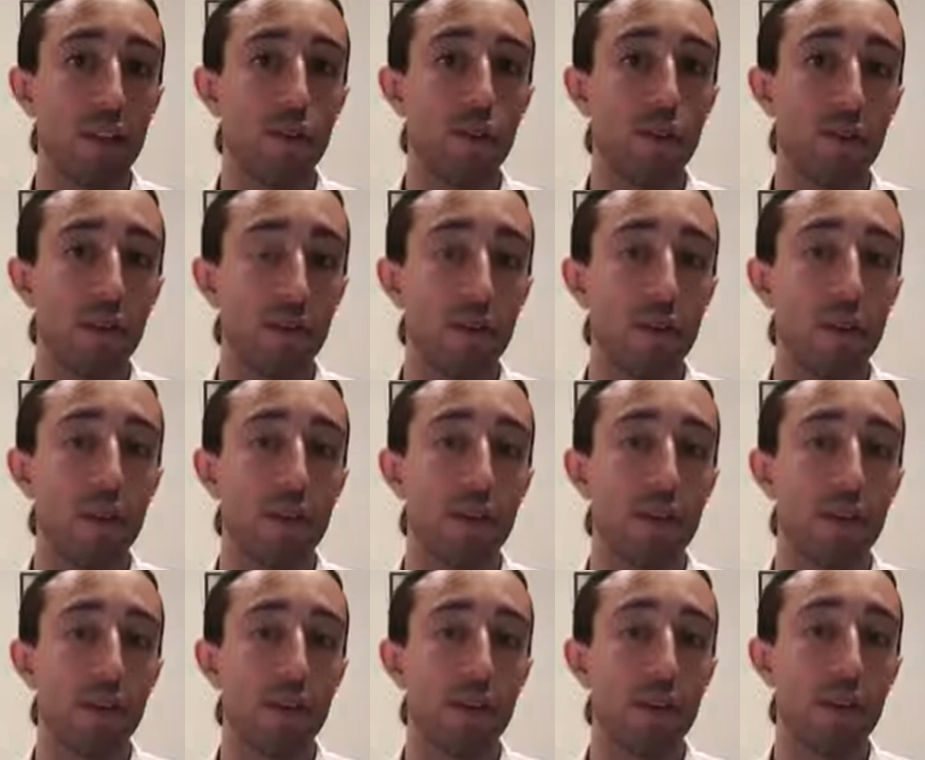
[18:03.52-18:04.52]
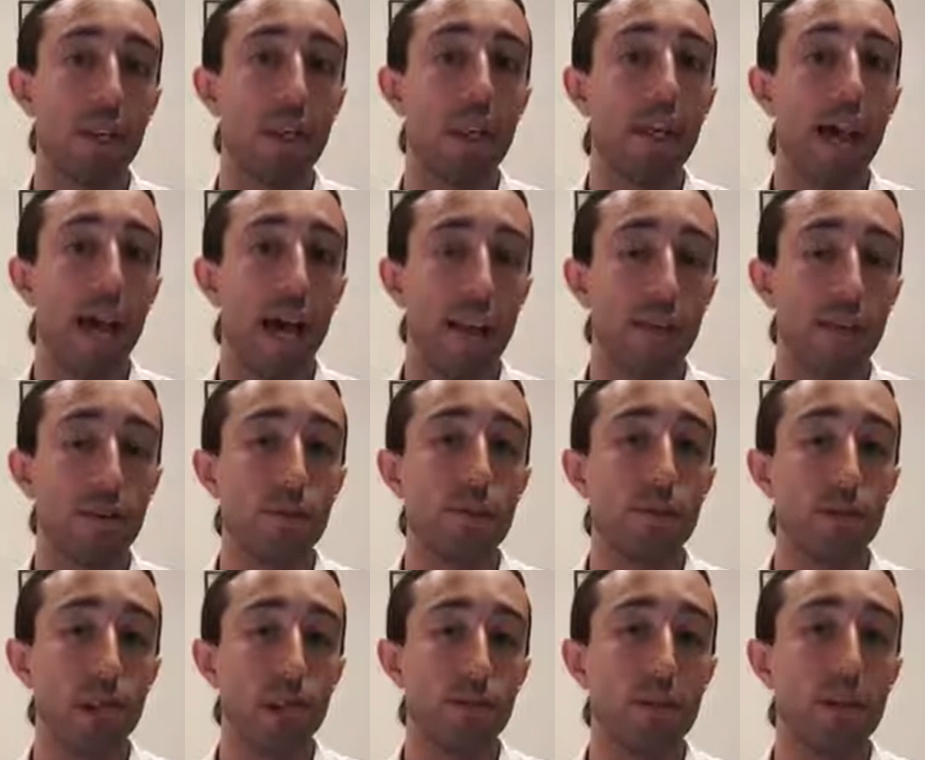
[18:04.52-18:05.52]
the hormones in the body, and it's also
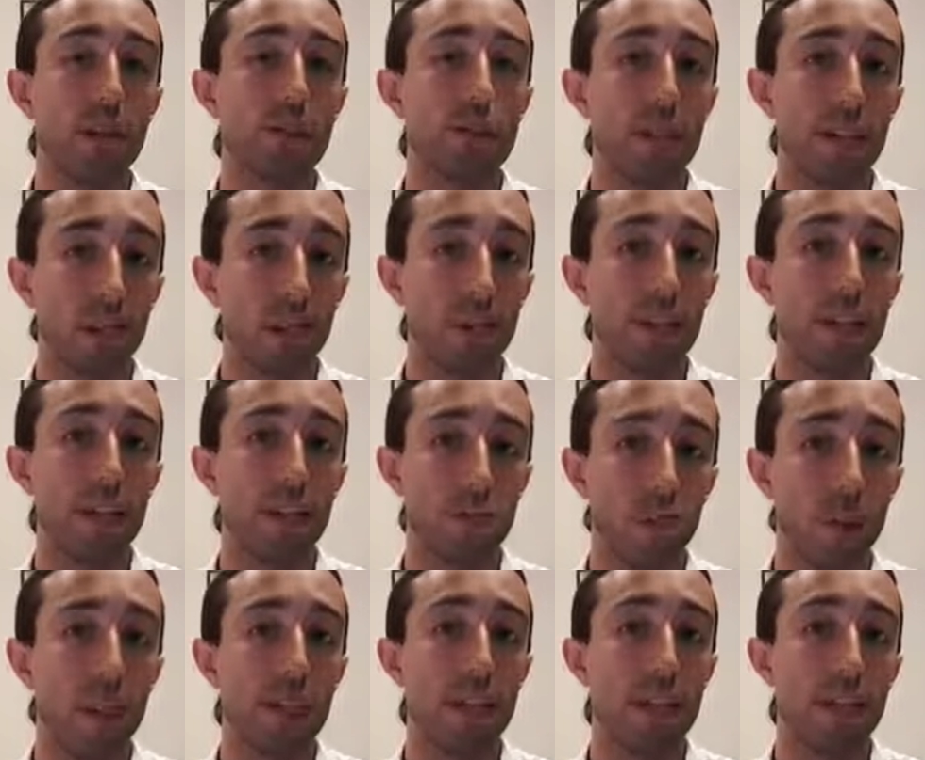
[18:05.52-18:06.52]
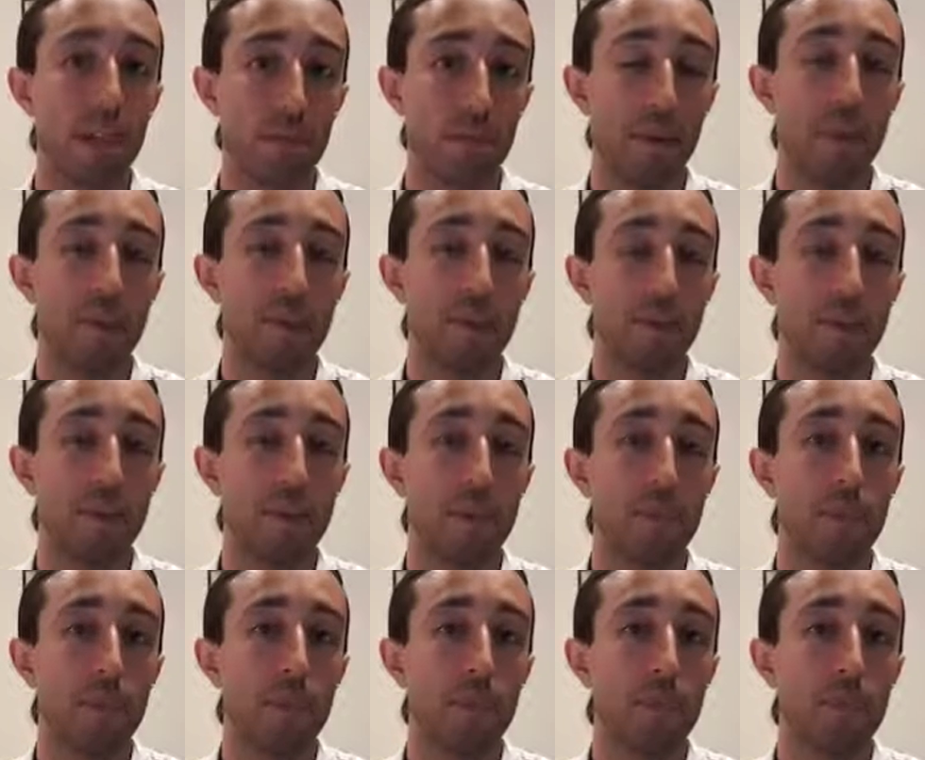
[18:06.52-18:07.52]
going to make sure the body is working as best as
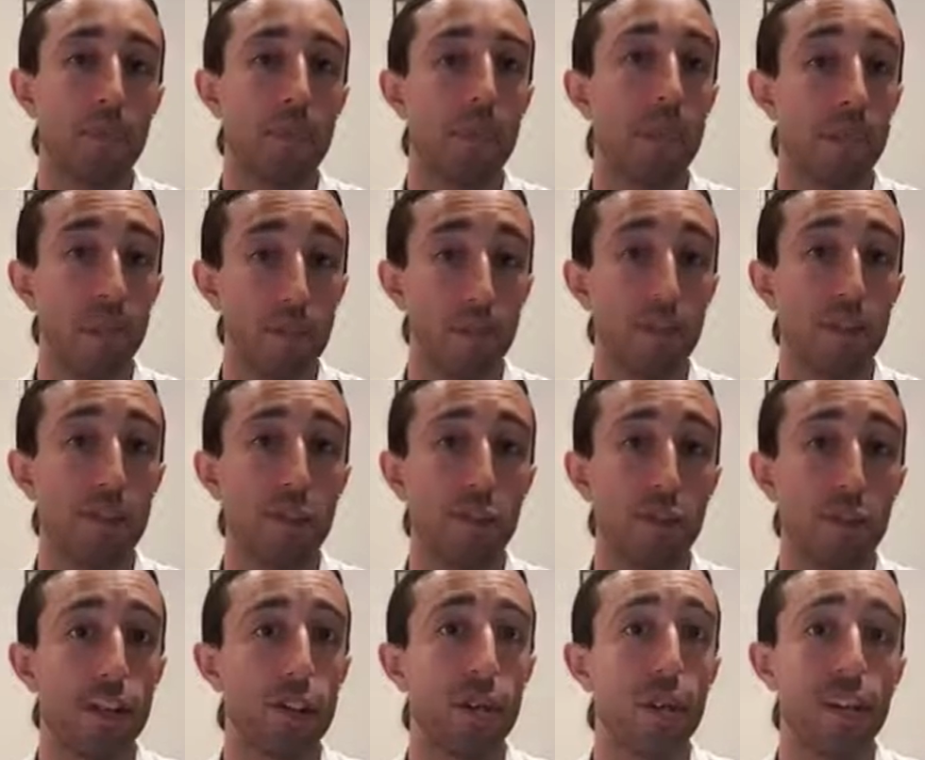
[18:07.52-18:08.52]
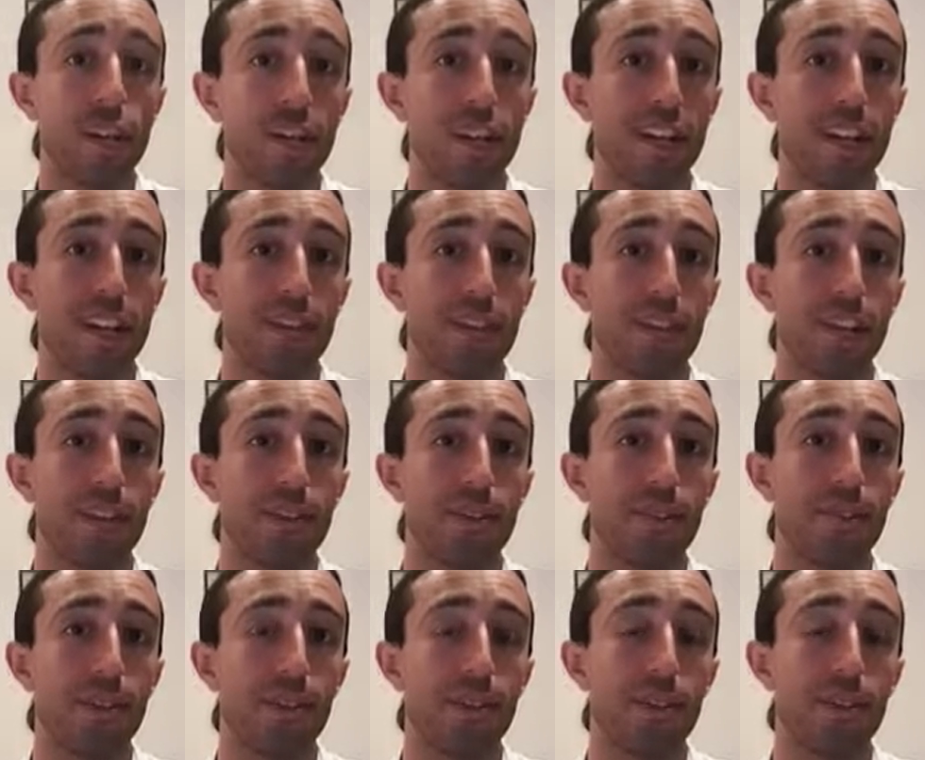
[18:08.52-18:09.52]
possible. Especially if you're going to be stuck inside all
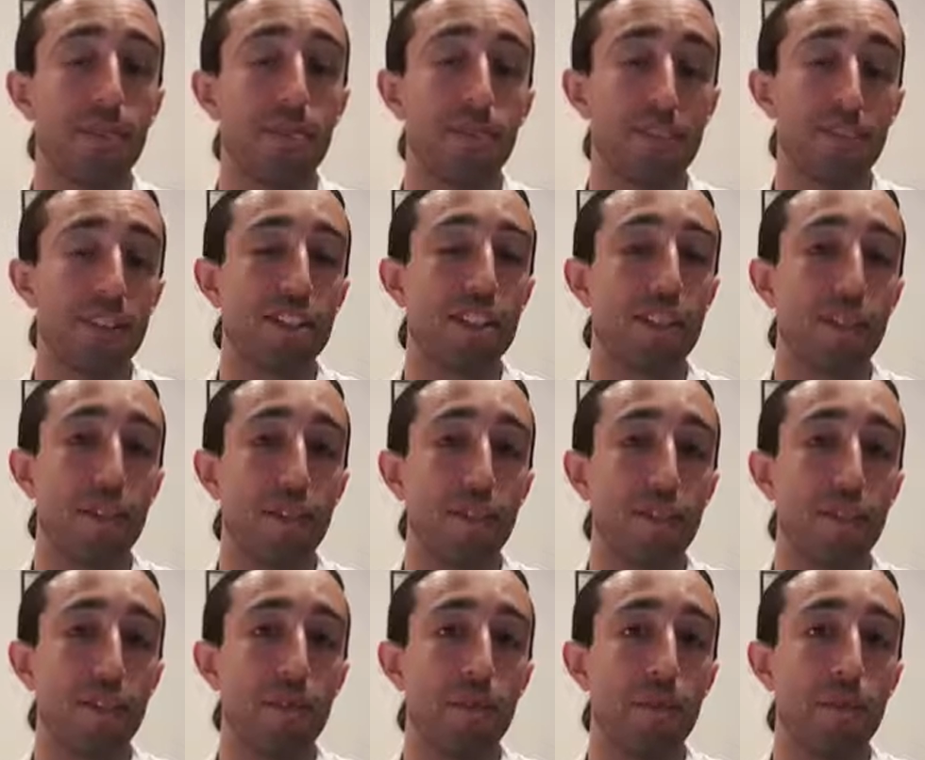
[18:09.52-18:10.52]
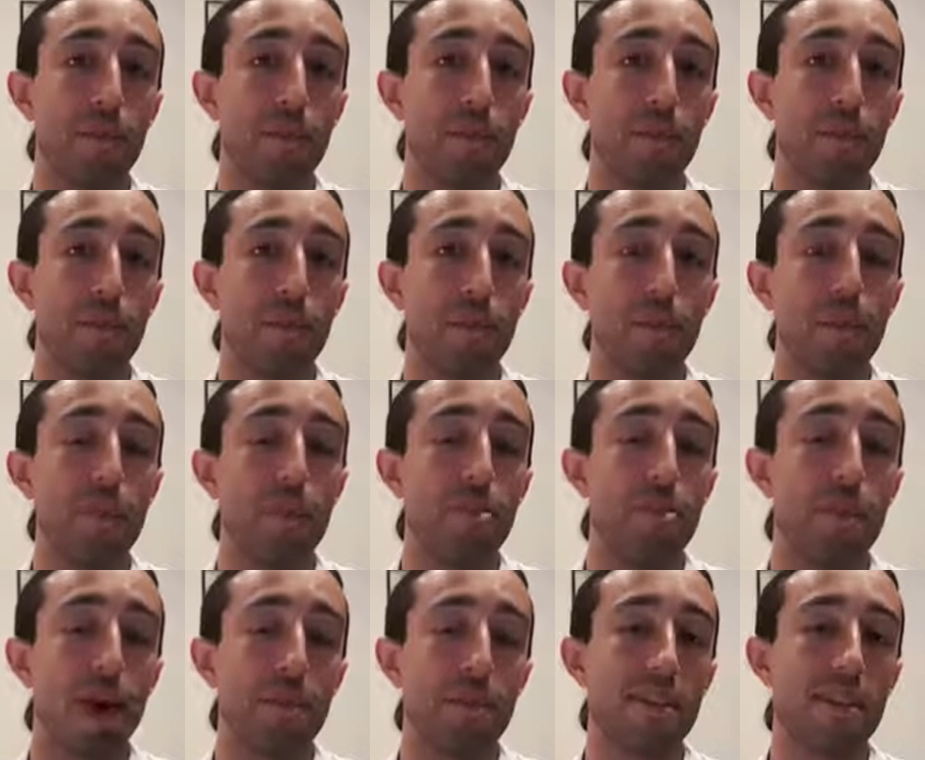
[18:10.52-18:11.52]
day, potentially working from home, you
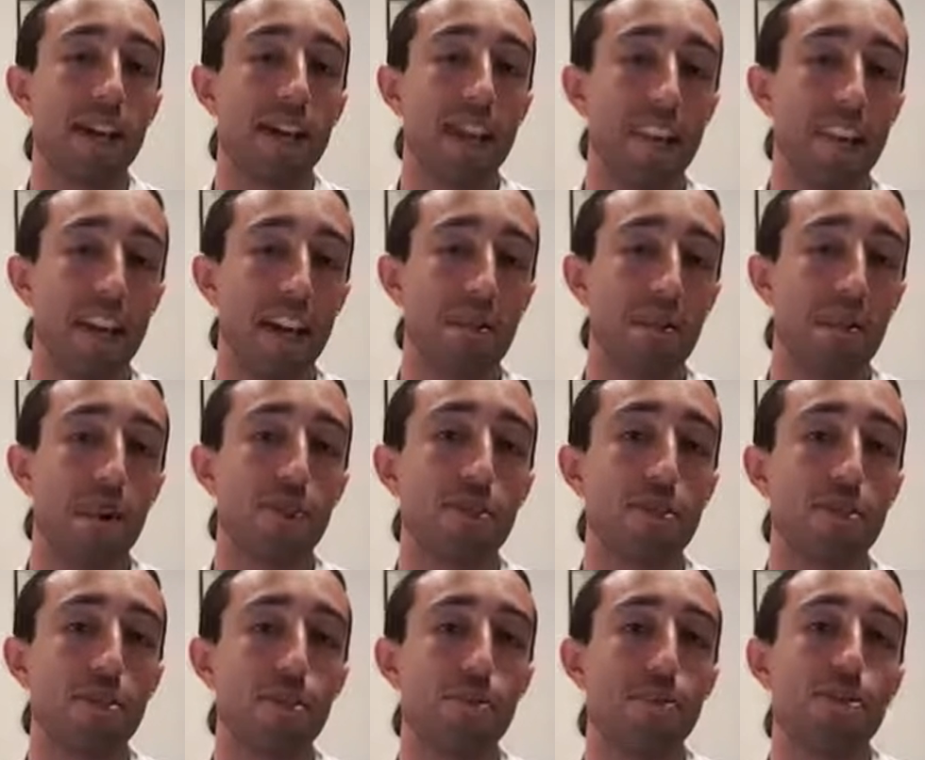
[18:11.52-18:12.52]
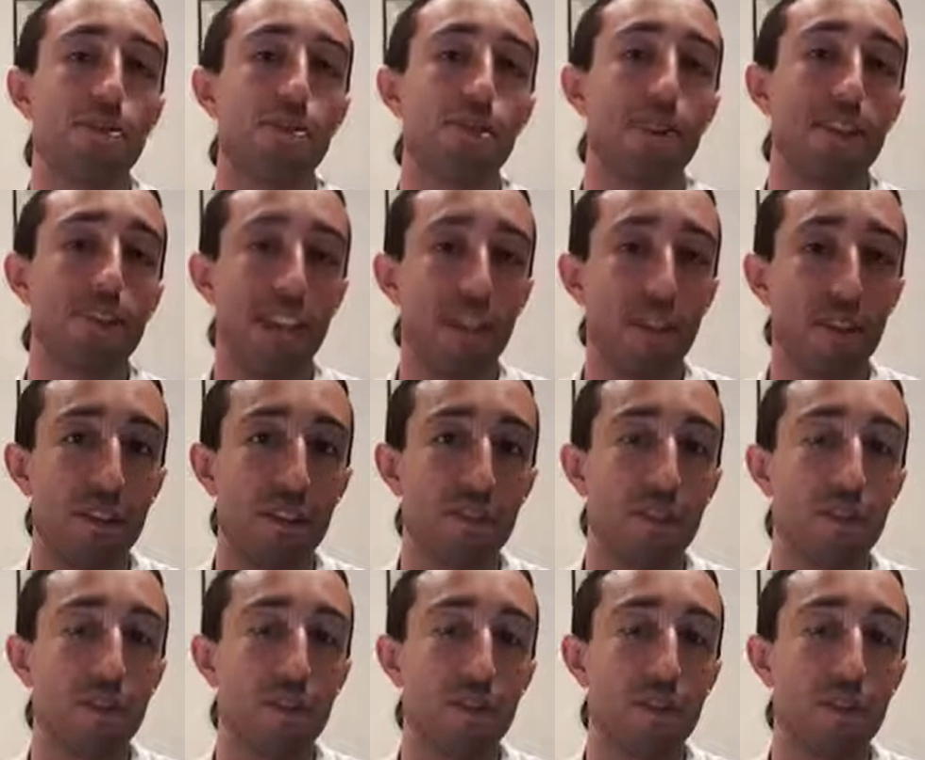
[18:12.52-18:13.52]
might be taking down postures which are not as healthy
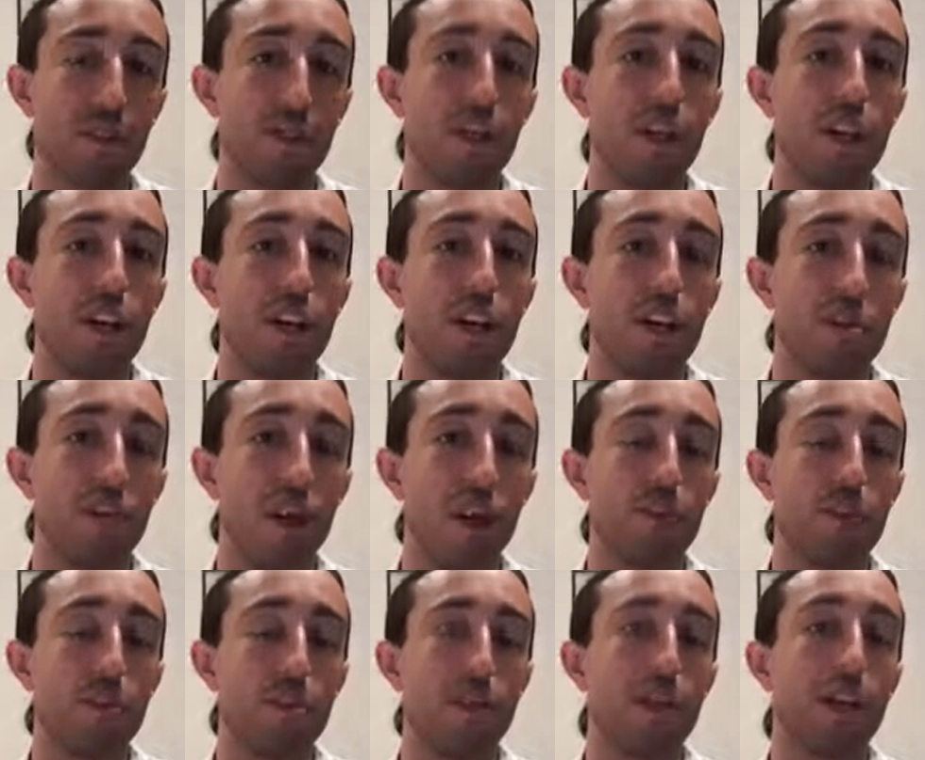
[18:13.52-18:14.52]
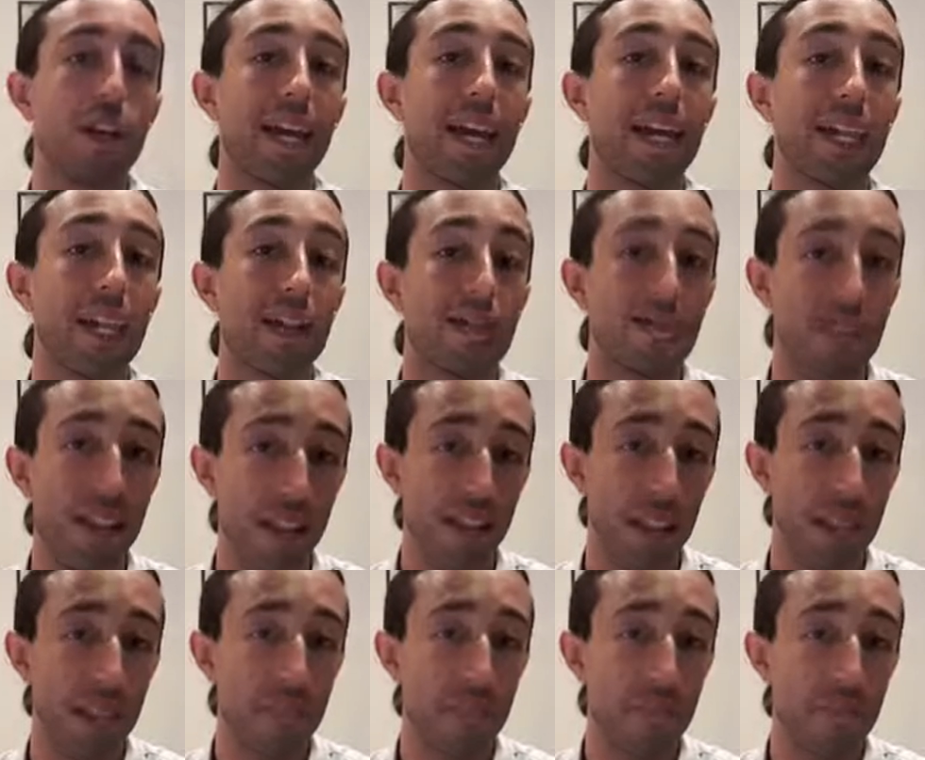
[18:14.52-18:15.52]
for you. You might also be not getting enough sunlight.